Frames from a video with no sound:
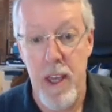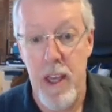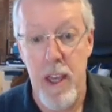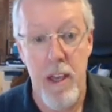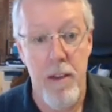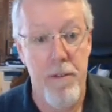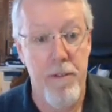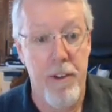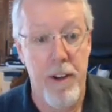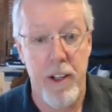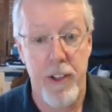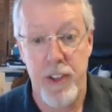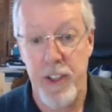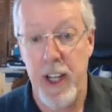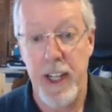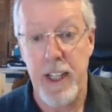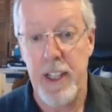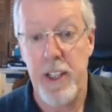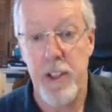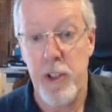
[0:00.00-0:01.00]
If a
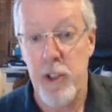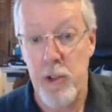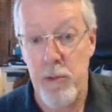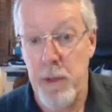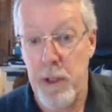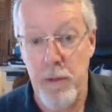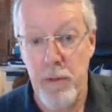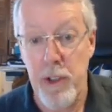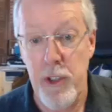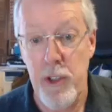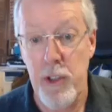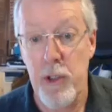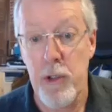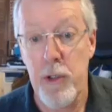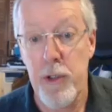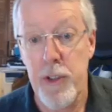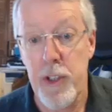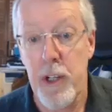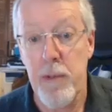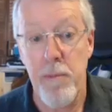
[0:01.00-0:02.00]
second instrument was
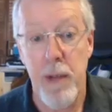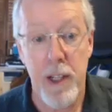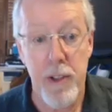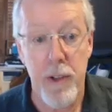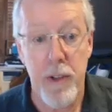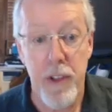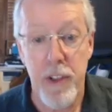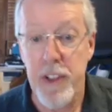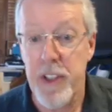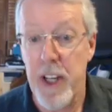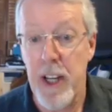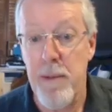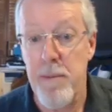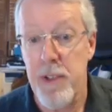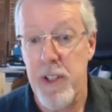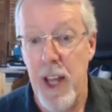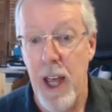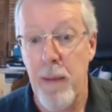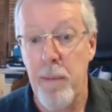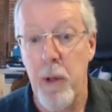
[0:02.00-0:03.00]
used and measured the same
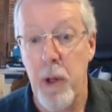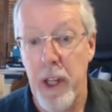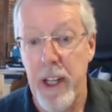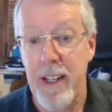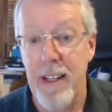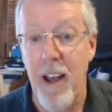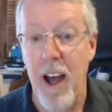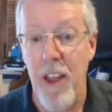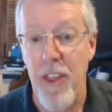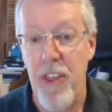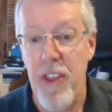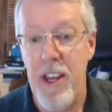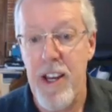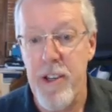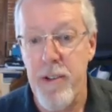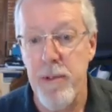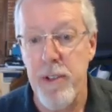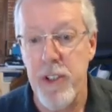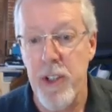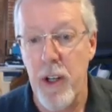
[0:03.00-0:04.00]
sample and got
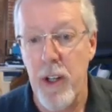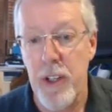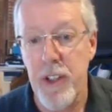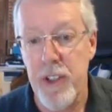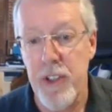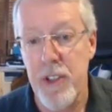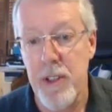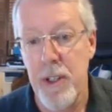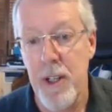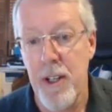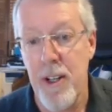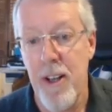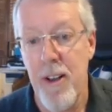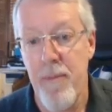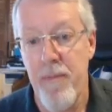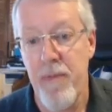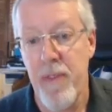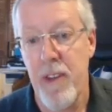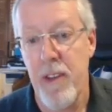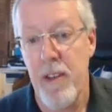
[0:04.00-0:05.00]
these results,
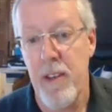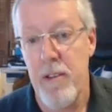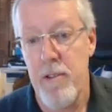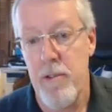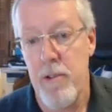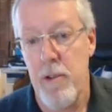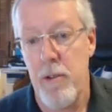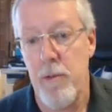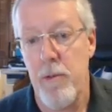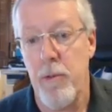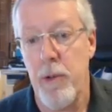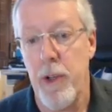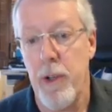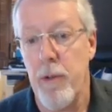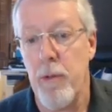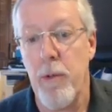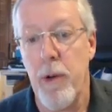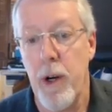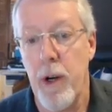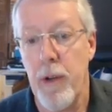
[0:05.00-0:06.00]

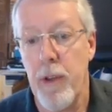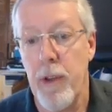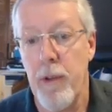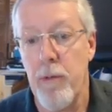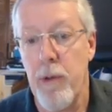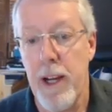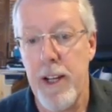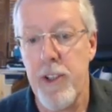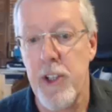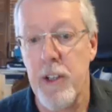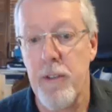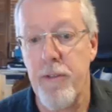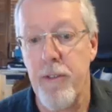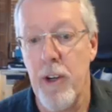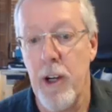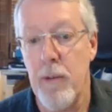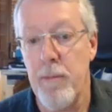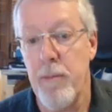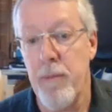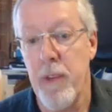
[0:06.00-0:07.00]
we're ranging
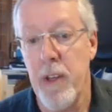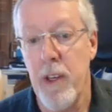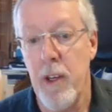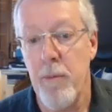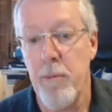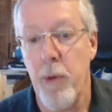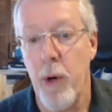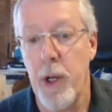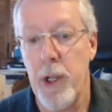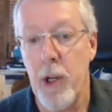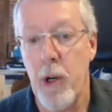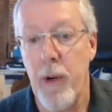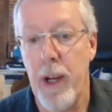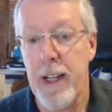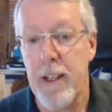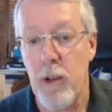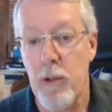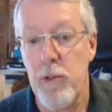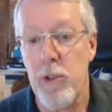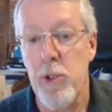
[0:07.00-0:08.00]
from
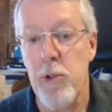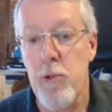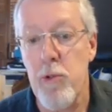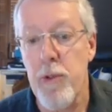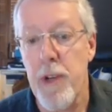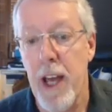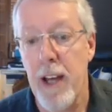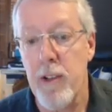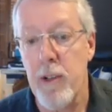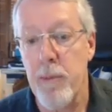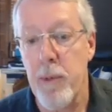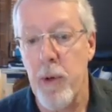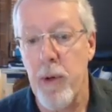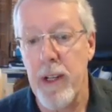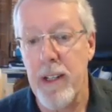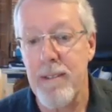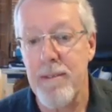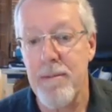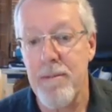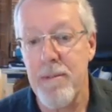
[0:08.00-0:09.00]
0.0802 down to
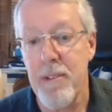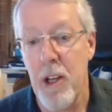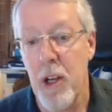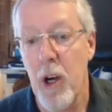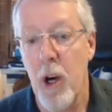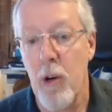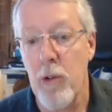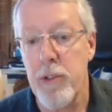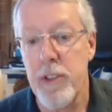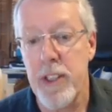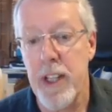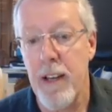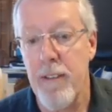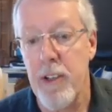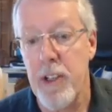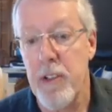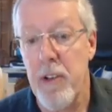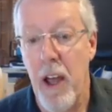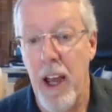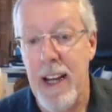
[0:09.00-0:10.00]

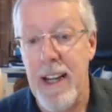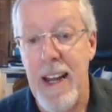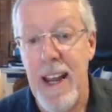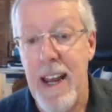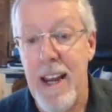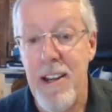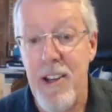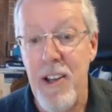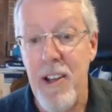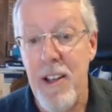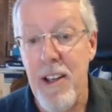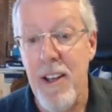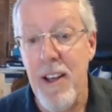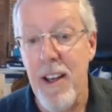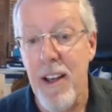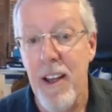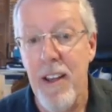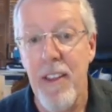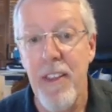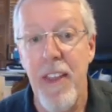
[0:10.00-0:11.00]
0.0798,
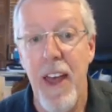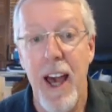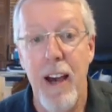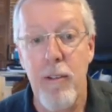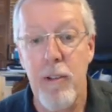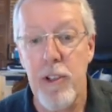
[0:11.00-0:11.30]
that